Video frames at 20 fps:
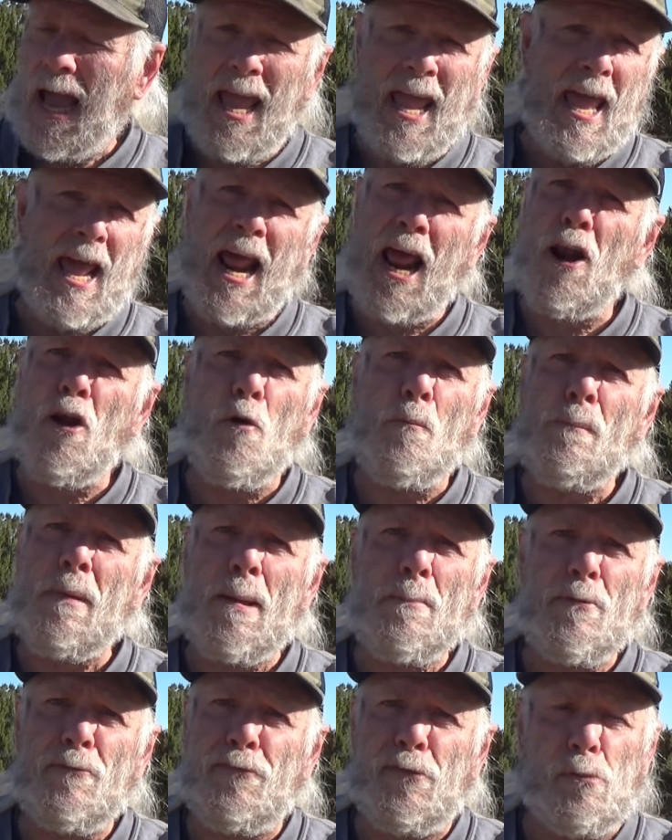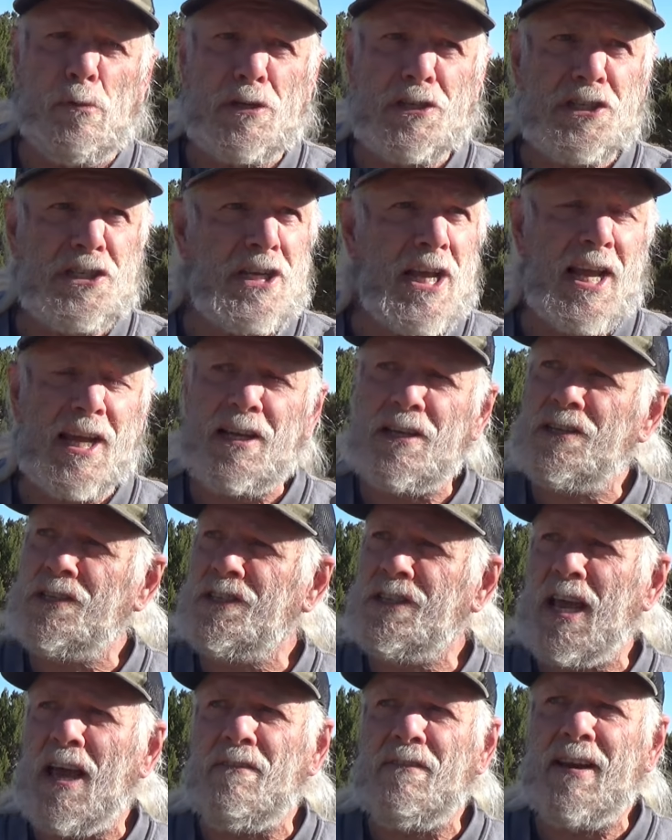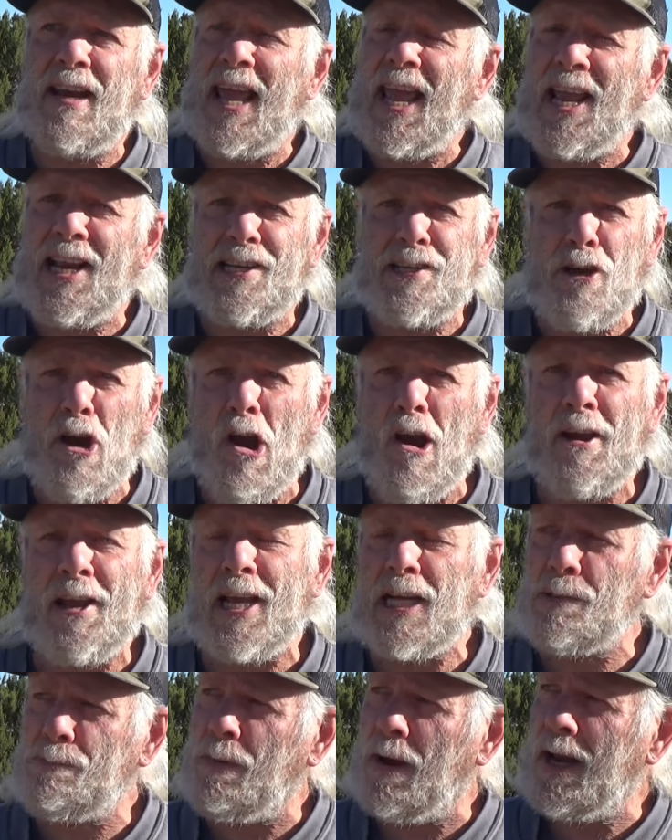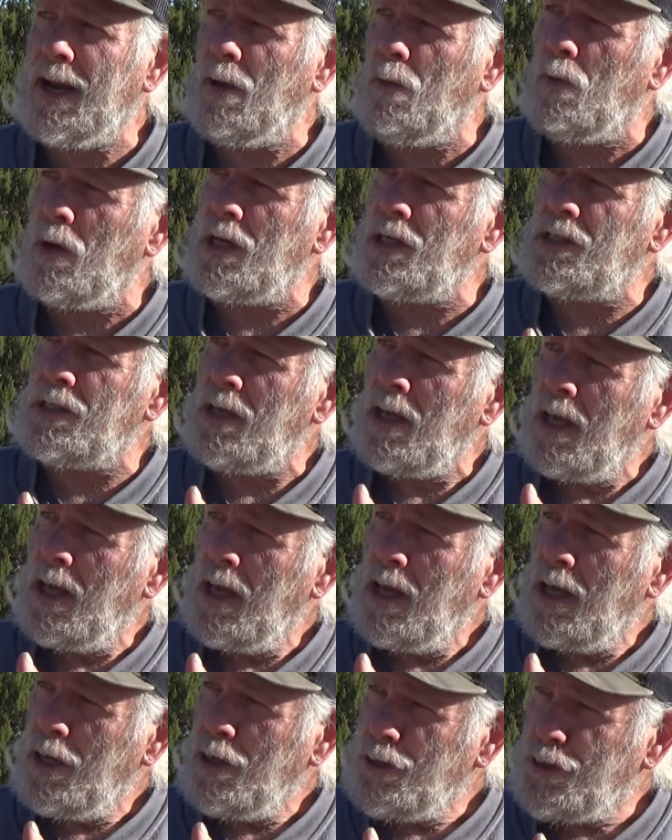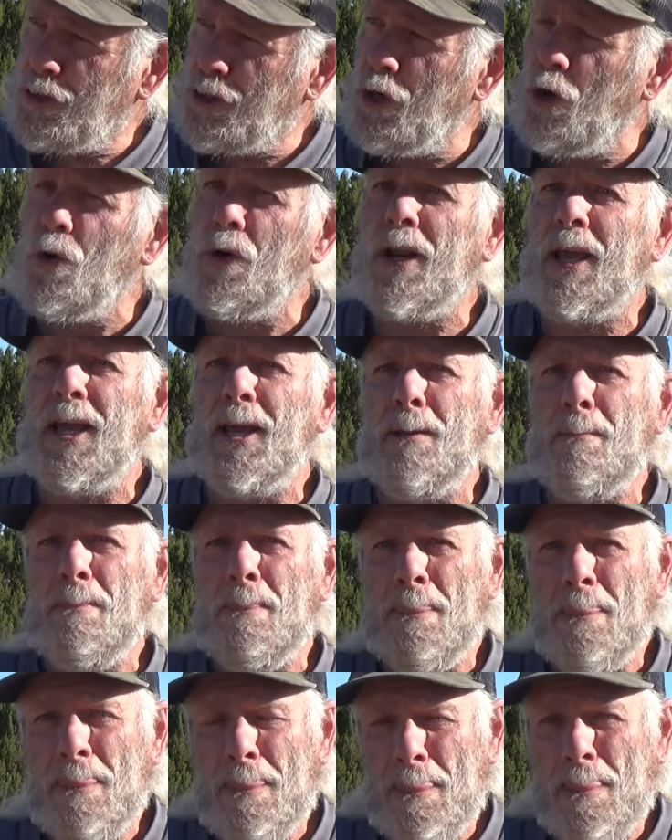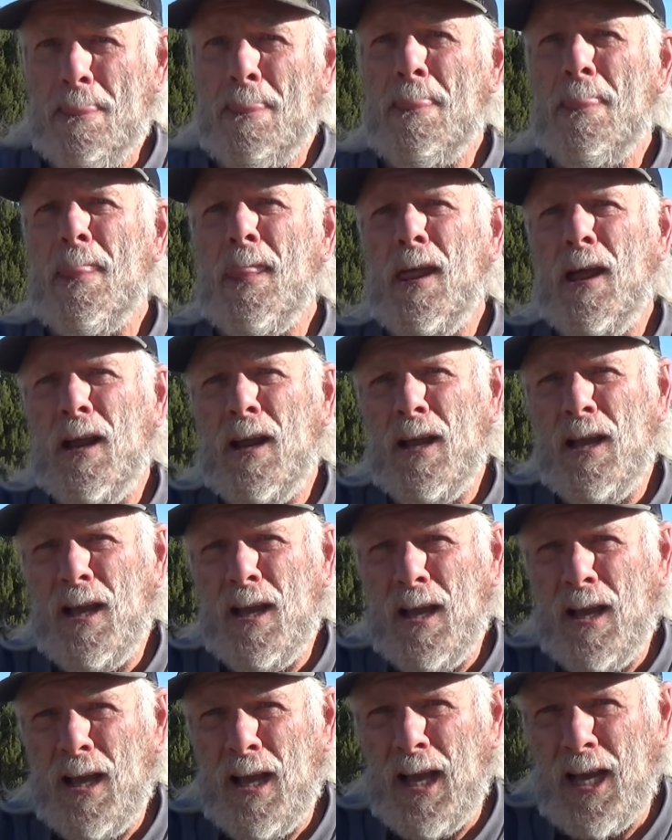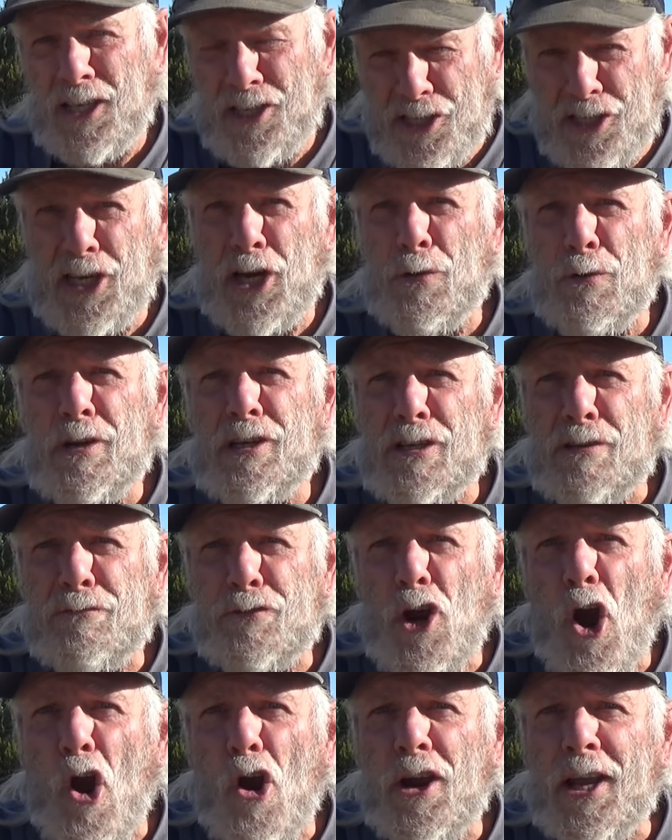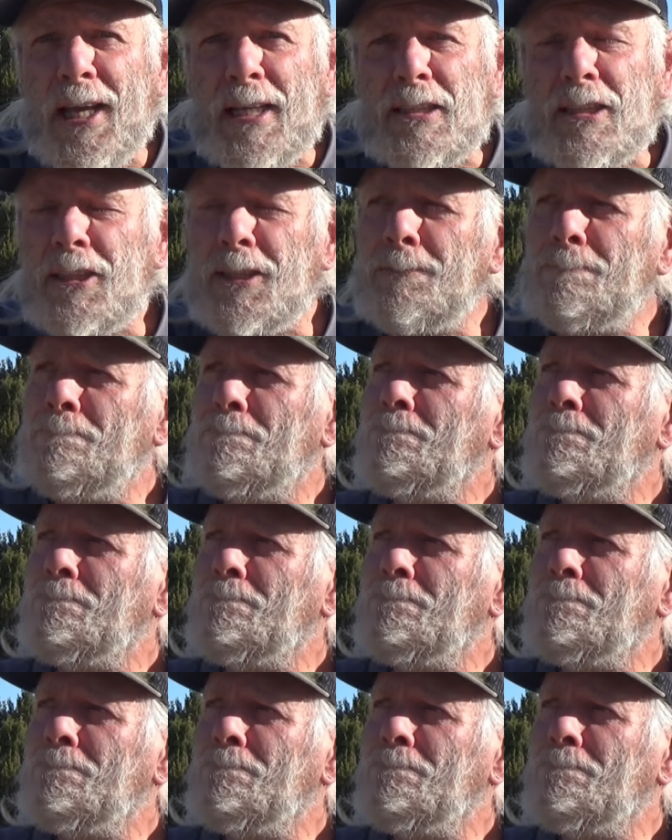and I don't remember if it was 6, 7, 8 targets, but it was shooting a series of targets.